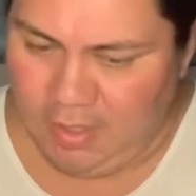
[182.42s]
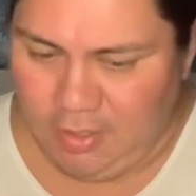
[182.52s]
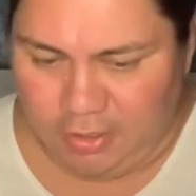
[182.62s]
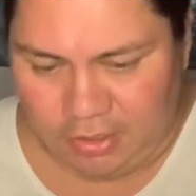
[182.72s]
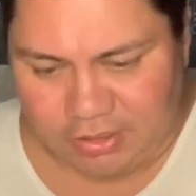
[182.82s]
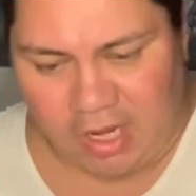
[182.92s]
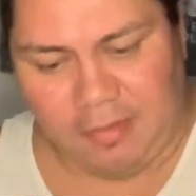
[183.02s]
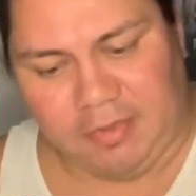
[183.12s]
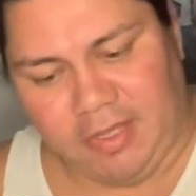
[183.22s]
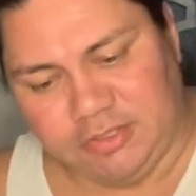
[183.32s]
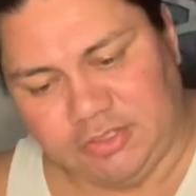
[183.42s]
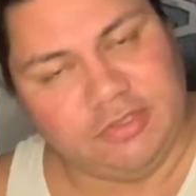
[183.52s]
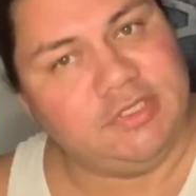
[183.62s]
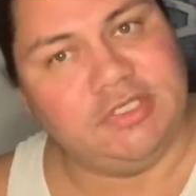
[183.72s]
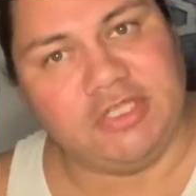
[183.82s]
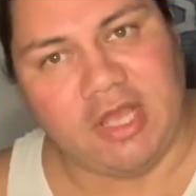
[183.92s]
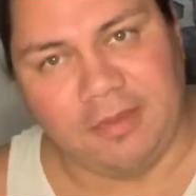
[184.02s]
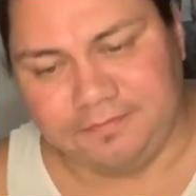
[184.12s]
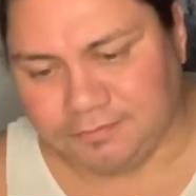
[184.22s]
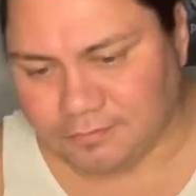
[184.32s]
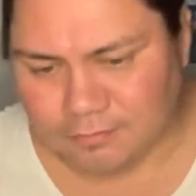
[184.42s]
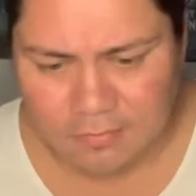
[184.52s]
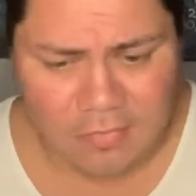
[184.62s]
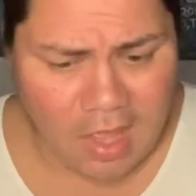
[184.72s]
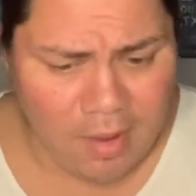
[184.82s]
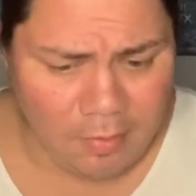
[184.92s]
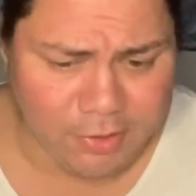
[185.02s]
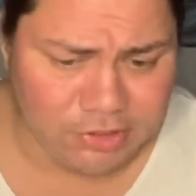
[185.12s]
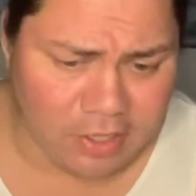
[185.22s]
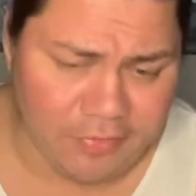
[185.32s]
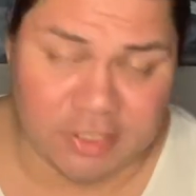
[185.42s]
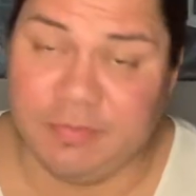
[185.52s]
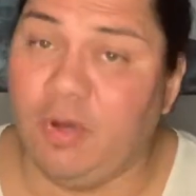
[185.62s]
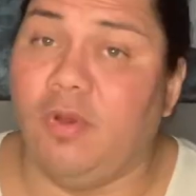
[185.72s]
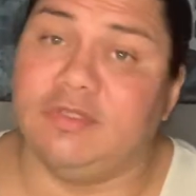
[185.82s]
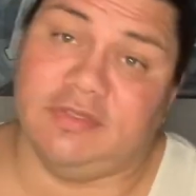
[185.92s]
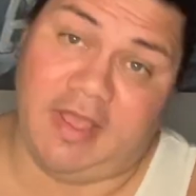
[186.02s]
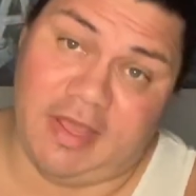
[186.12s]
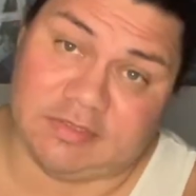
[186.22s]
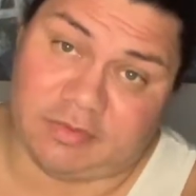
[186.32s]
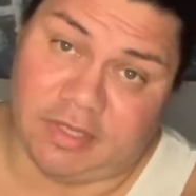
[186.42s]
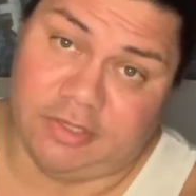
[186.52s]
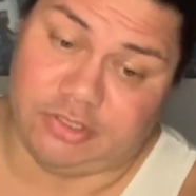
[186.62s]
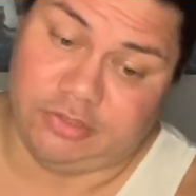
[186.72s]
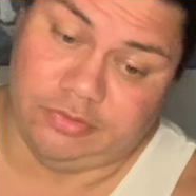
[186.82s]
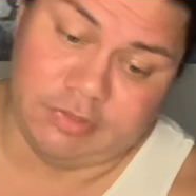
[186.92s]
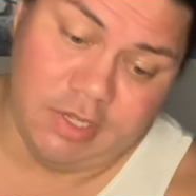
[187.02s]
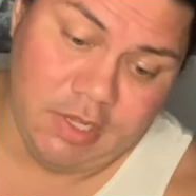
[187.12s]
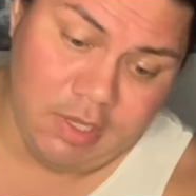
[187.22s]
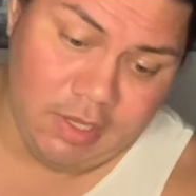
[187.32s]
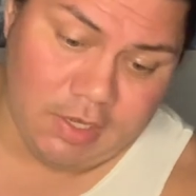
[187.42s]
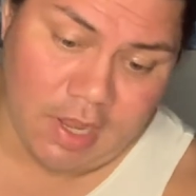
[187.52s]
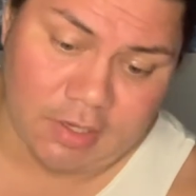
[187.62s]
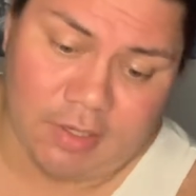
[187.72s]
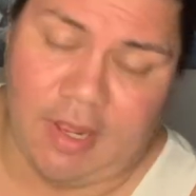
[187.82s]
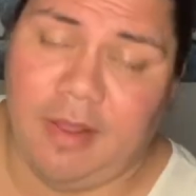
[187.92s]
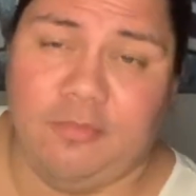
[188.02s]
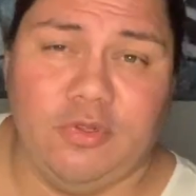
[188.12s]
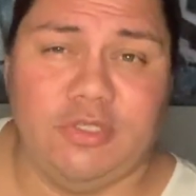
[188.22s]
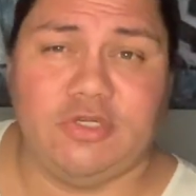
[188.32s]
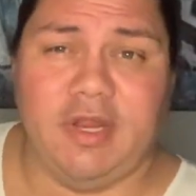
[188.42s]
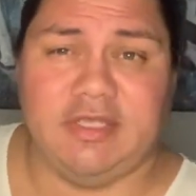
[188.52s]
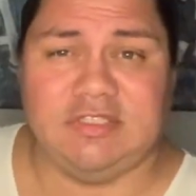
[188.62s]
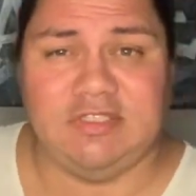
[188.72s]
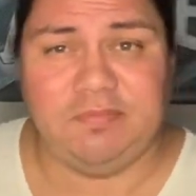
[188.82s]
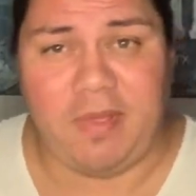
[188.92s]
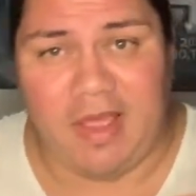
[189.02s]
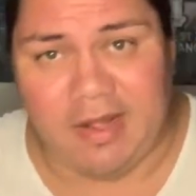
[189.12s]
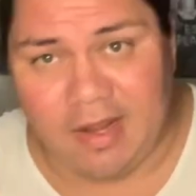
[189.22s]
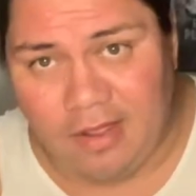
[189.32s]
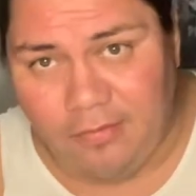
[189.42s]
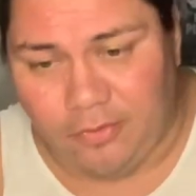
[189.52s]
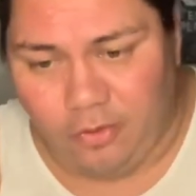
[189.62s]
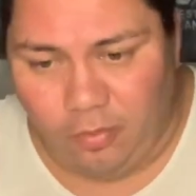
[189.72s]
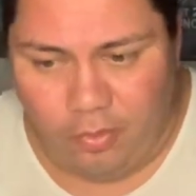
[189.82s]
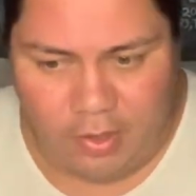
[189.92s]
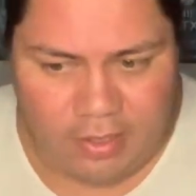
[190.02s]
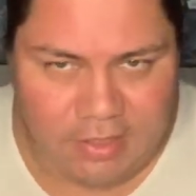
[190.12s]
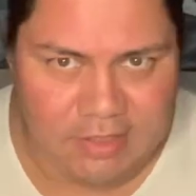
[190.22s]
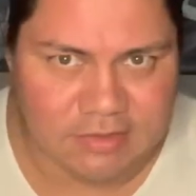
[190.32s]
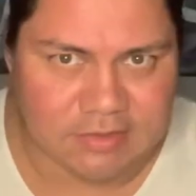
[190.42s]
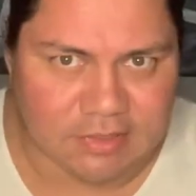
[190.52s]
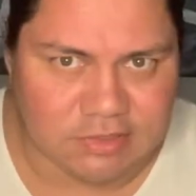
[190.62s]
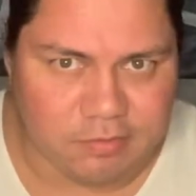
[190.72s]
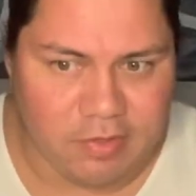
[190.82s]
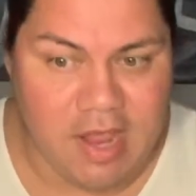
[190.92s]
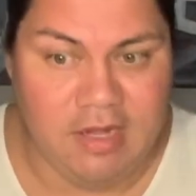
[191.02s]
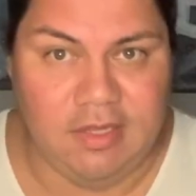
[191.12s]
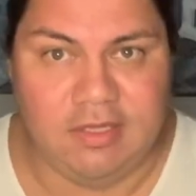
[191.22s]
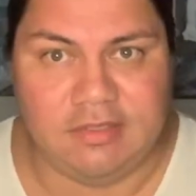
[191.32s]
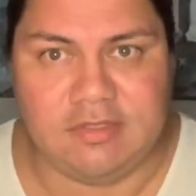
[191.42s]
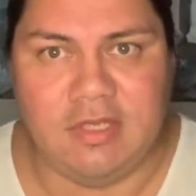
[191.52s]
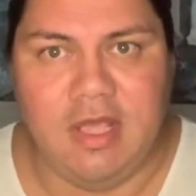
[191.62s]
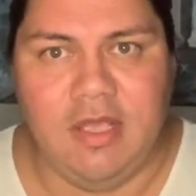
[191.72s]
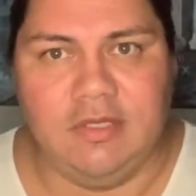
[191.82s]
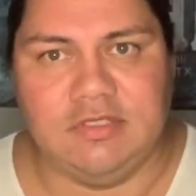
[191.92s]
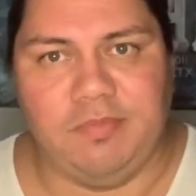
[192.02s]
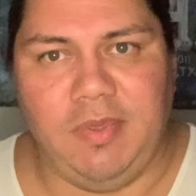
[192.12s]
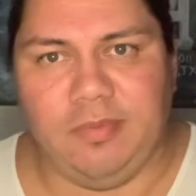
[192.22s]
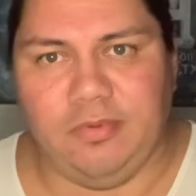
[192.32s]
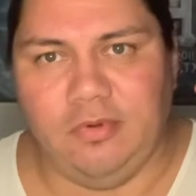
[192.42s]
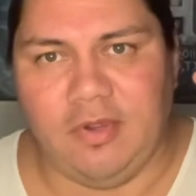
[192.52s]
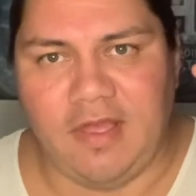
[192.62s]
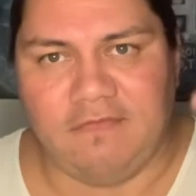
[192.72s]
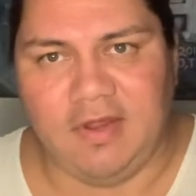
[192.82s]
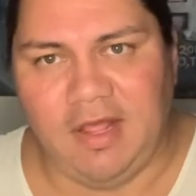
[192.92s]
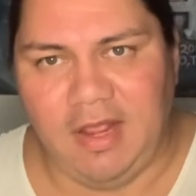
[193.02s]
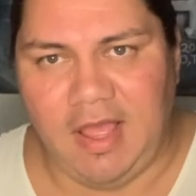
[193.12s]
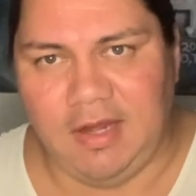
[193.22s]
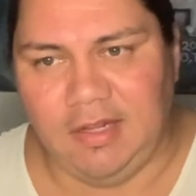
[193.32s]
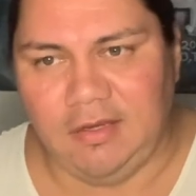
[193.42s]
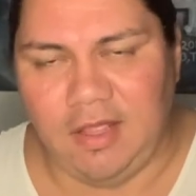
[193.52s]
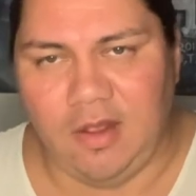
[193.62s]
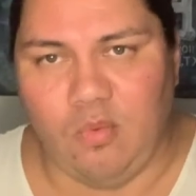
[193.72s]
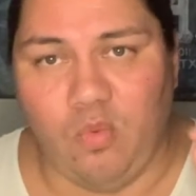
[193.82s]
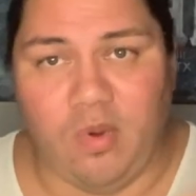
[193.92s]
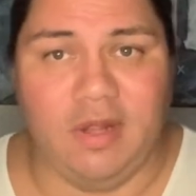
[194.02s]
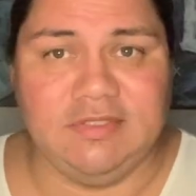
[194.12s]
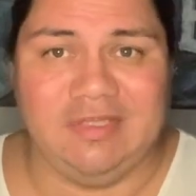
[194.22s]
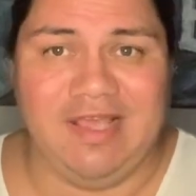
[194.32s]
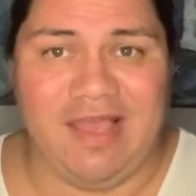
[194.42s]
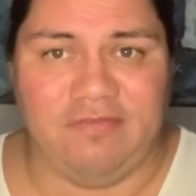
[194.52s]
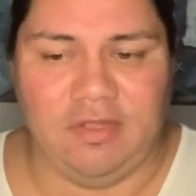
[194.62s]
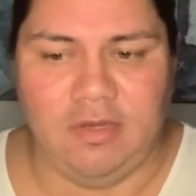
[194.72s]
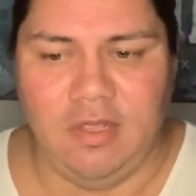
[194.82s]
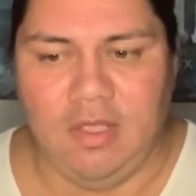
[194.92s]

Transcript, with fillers: Good job, Clown Shoes. Good job. I'm going to put you on there. It's been a while since I had some Clown Shoes. Not going to lie, I'm really trying to expand out. The whole point is explaining this to people who have not had it, want to have it,